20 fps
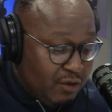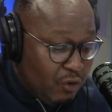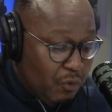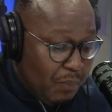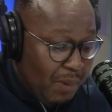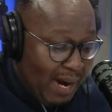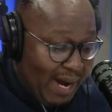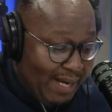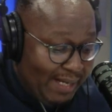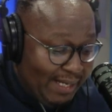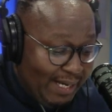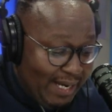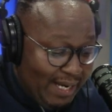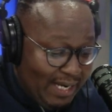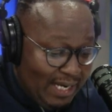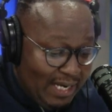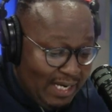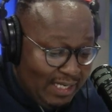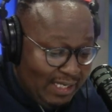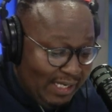
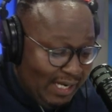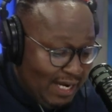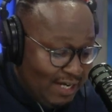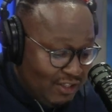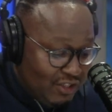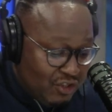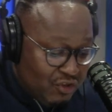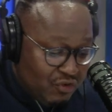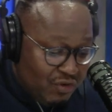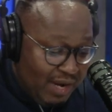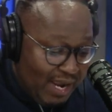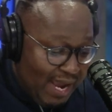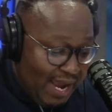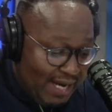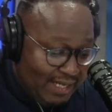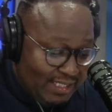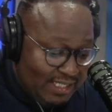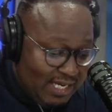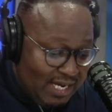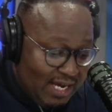Ngubane, legendary
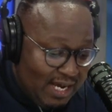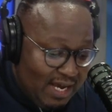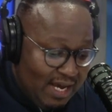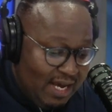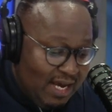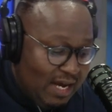actor.